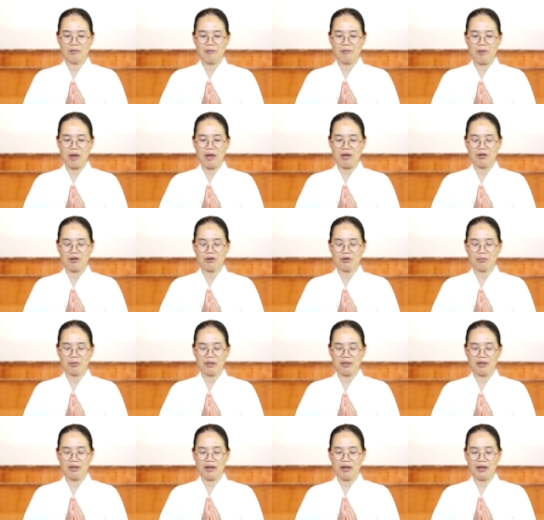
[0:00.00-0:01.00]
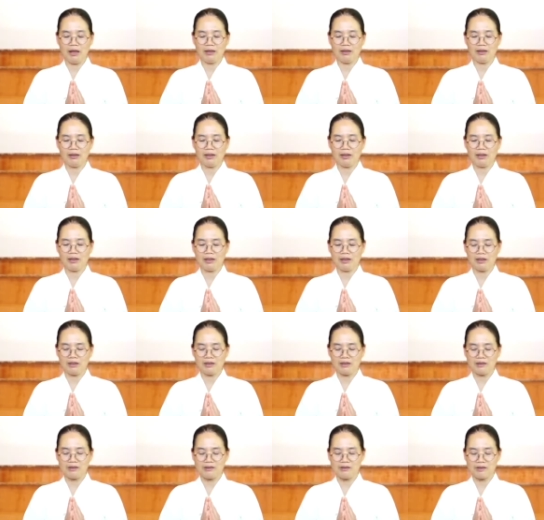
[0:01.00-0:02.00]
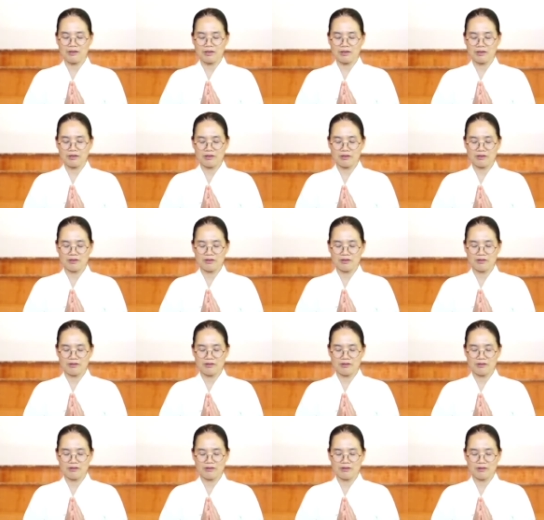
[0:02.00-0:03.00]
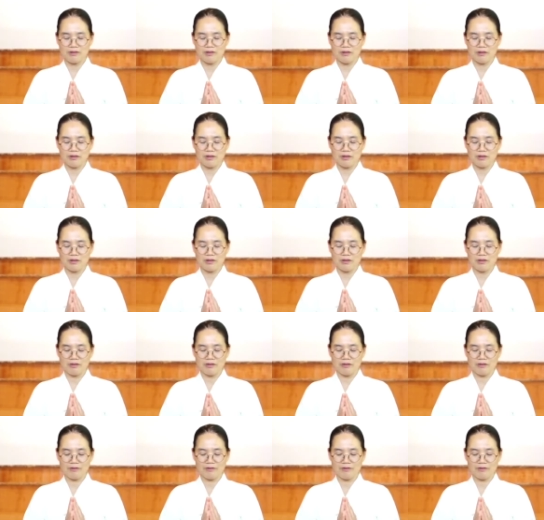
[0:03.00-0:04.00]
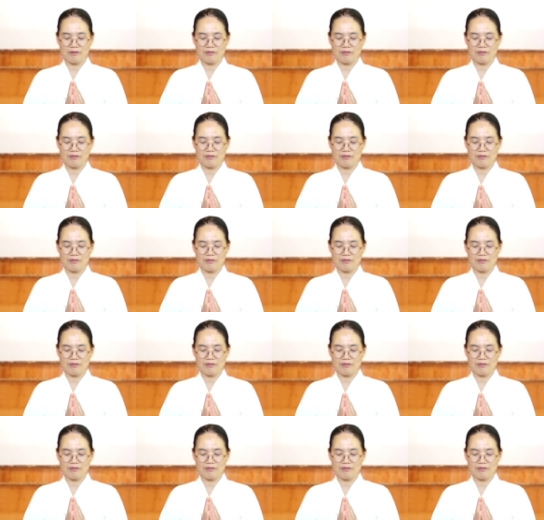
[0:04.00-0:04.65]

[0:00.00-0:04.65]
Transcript: May you be at ease. May you be at ease.